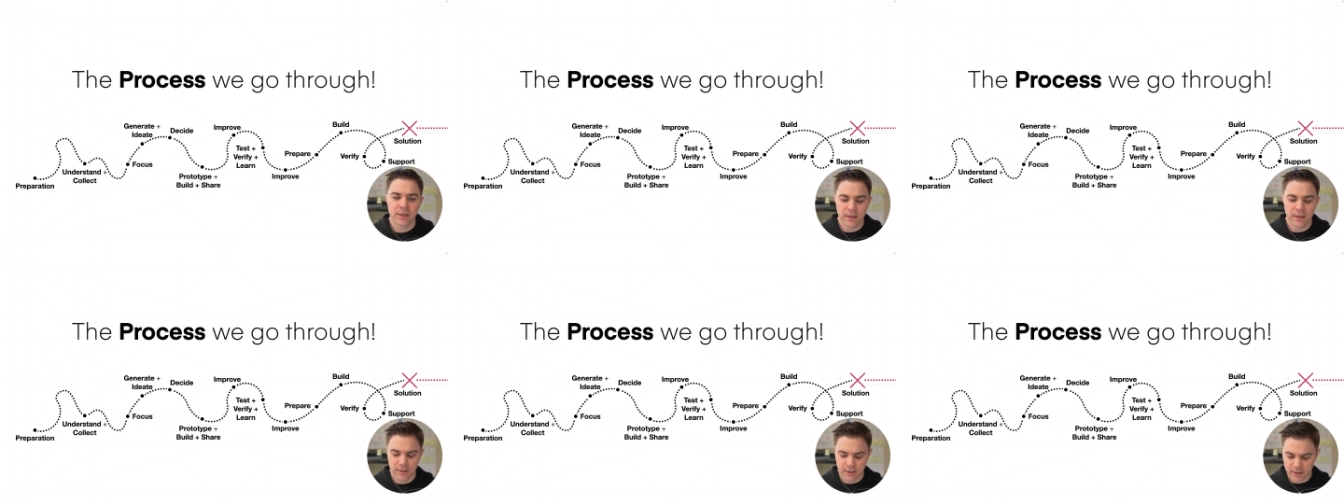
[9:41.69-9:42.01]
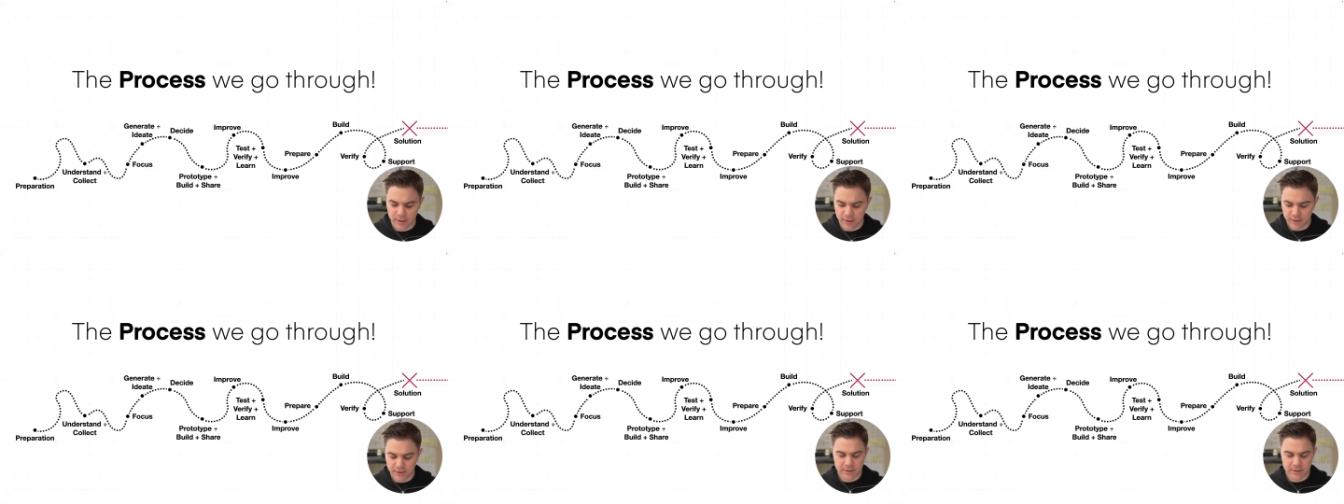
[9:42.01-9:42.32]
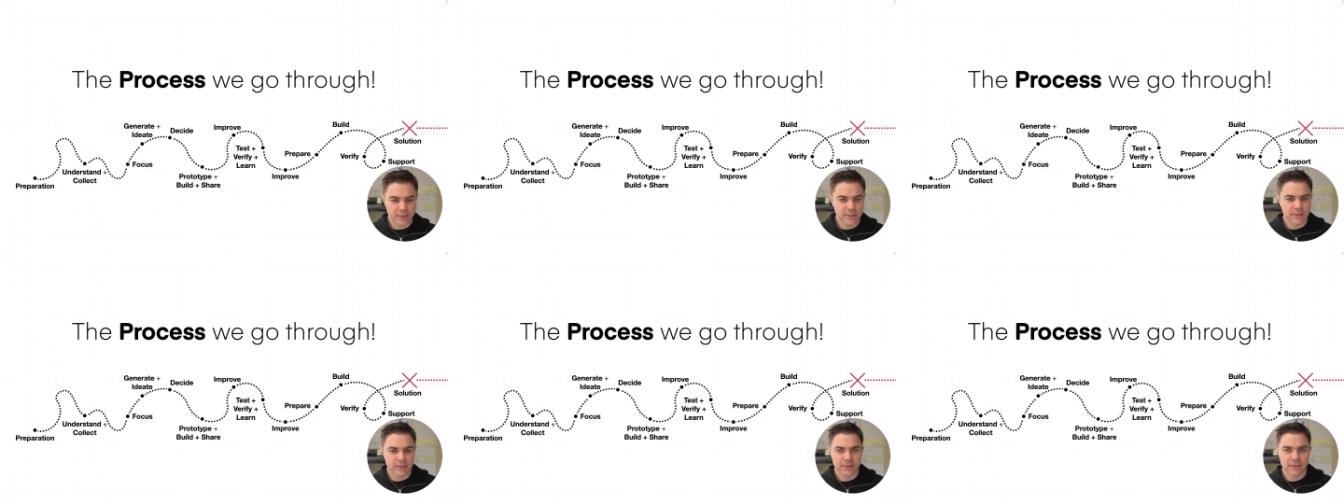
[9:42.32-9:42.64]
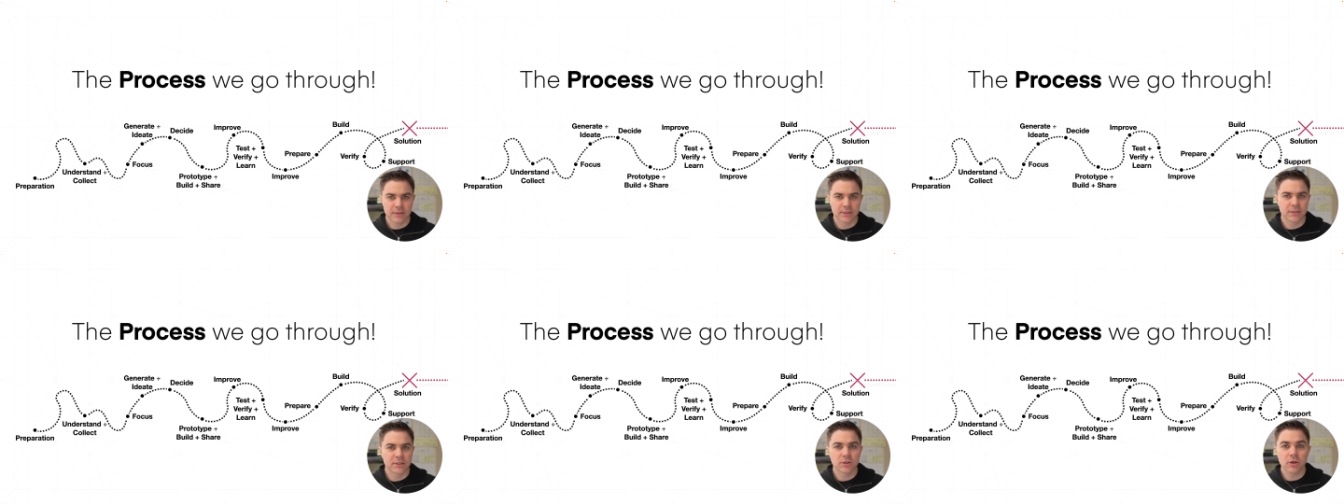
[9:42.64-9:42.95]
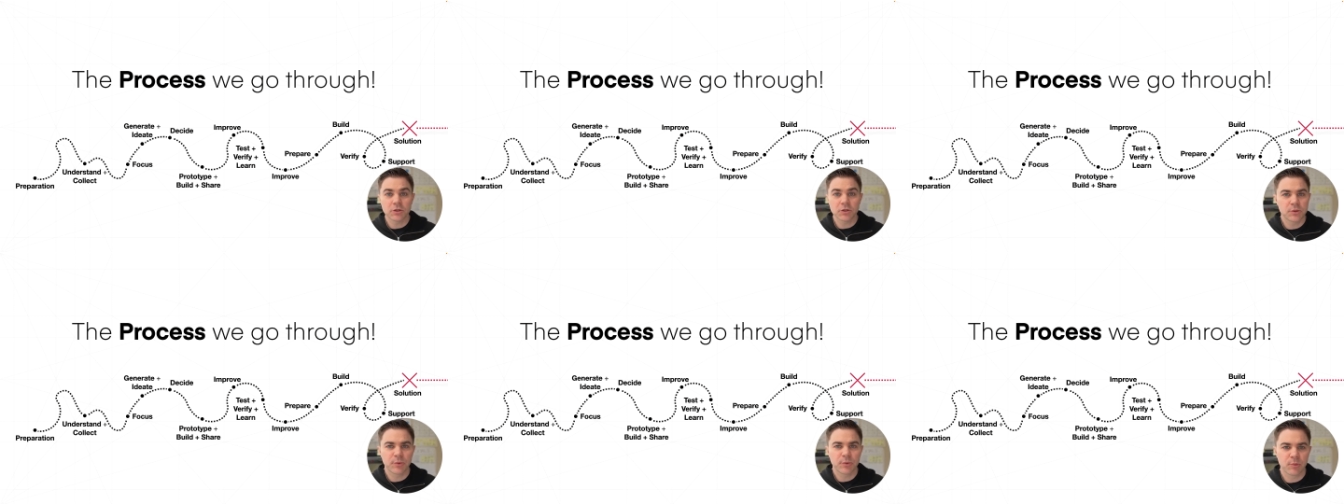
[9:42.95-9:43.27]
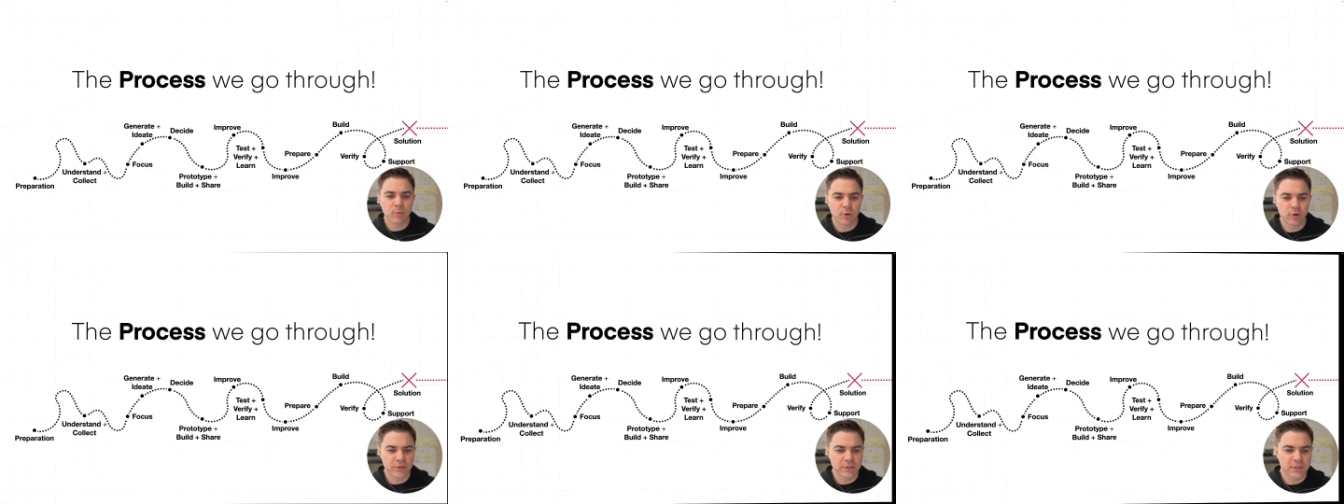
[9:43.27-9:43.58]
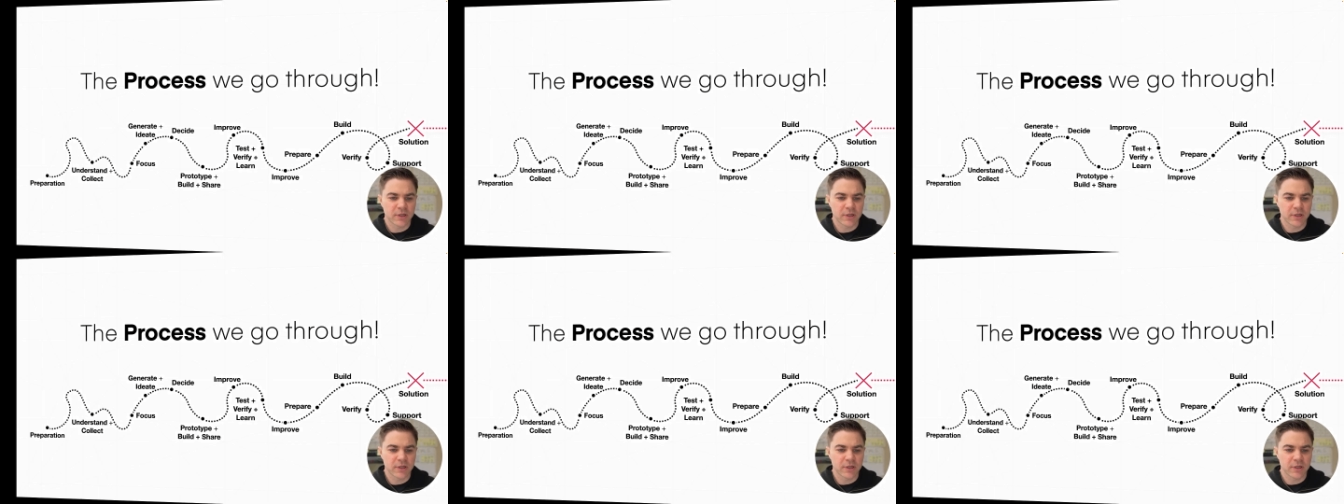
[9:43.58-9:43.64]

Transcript: Uh, this is this is all super important stuff.